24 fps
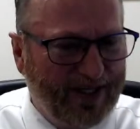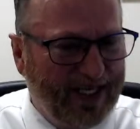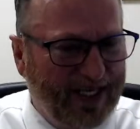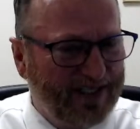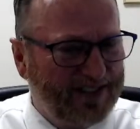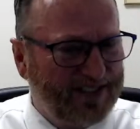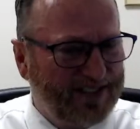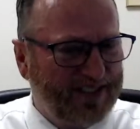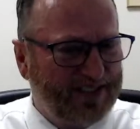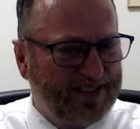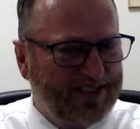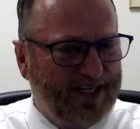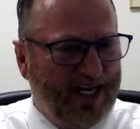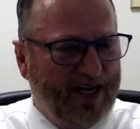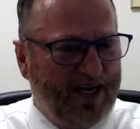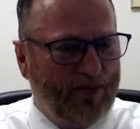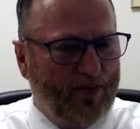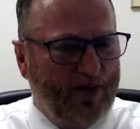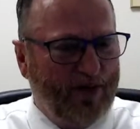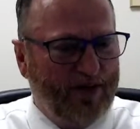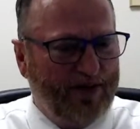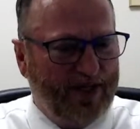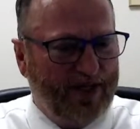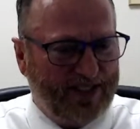since day
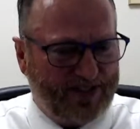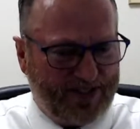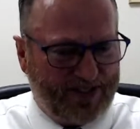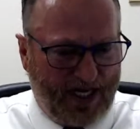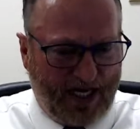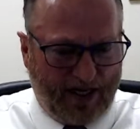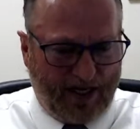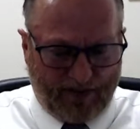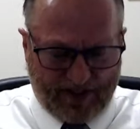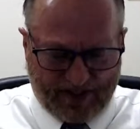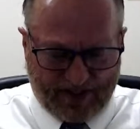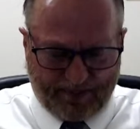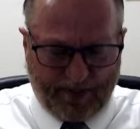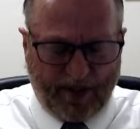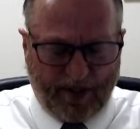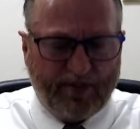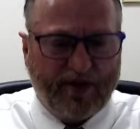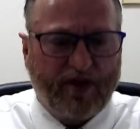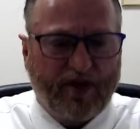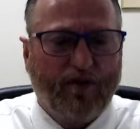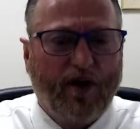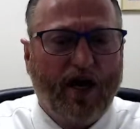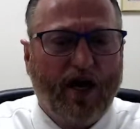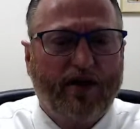one? That's the IRS public
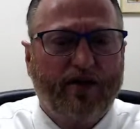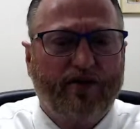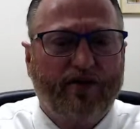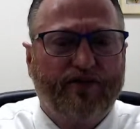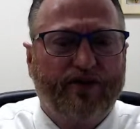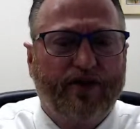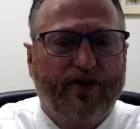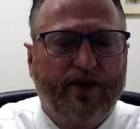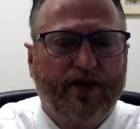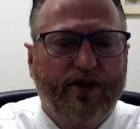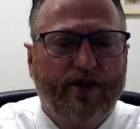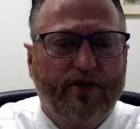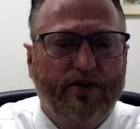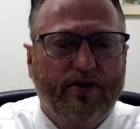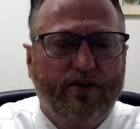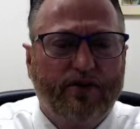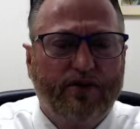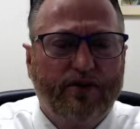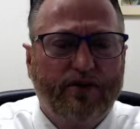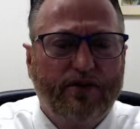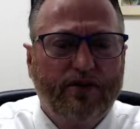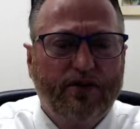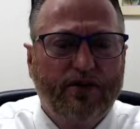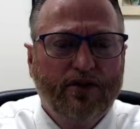record for you.
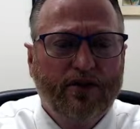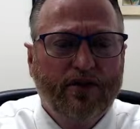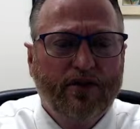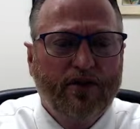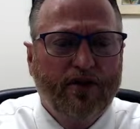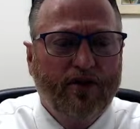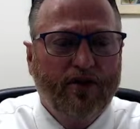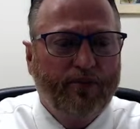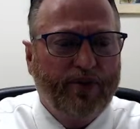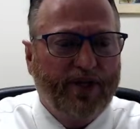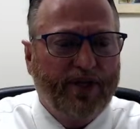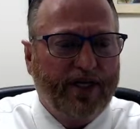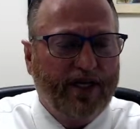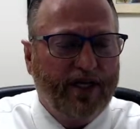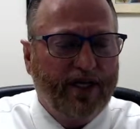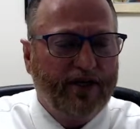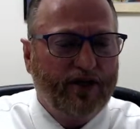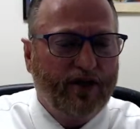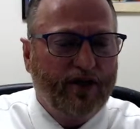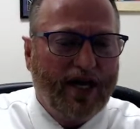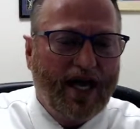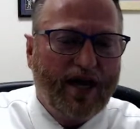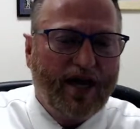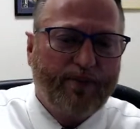But again, you
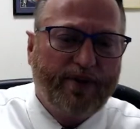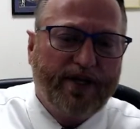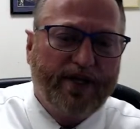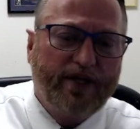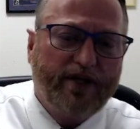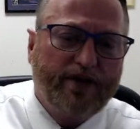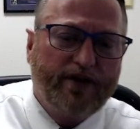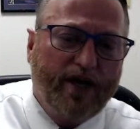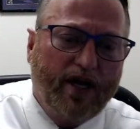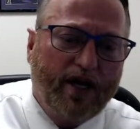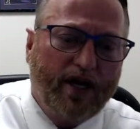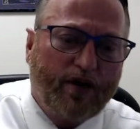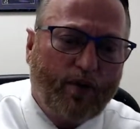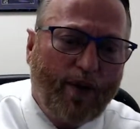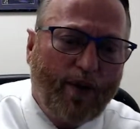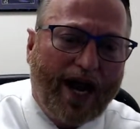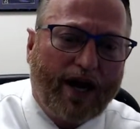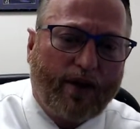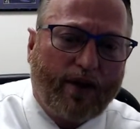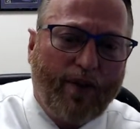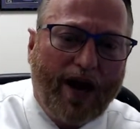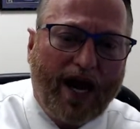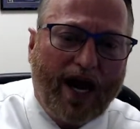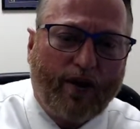like being a duck, quack,
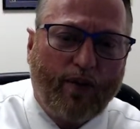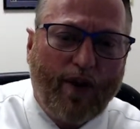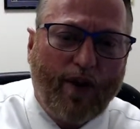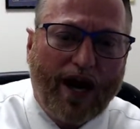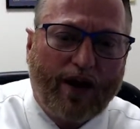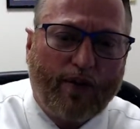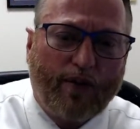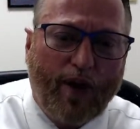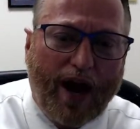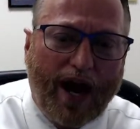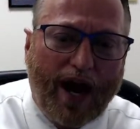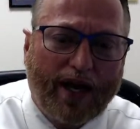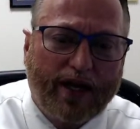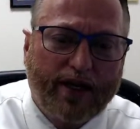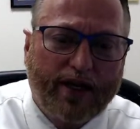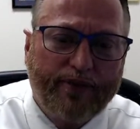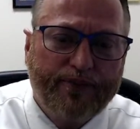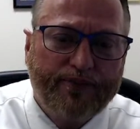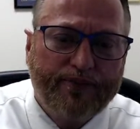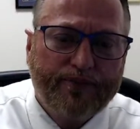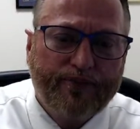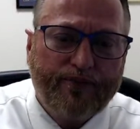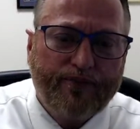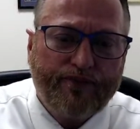quack, quack, quack,
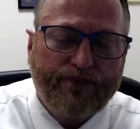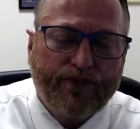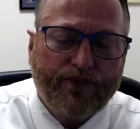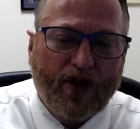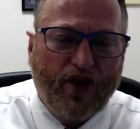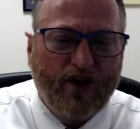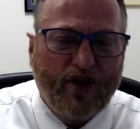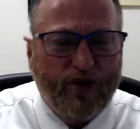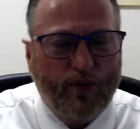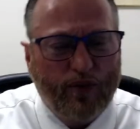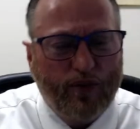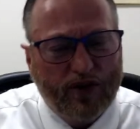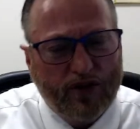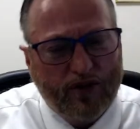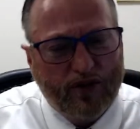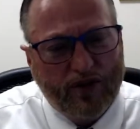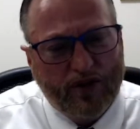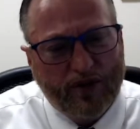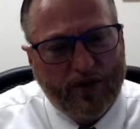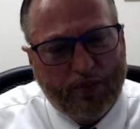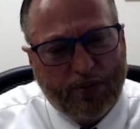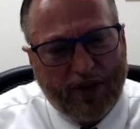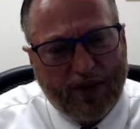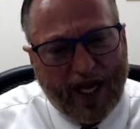or you want to learn to
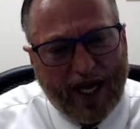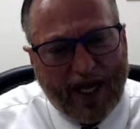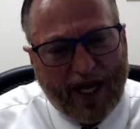play.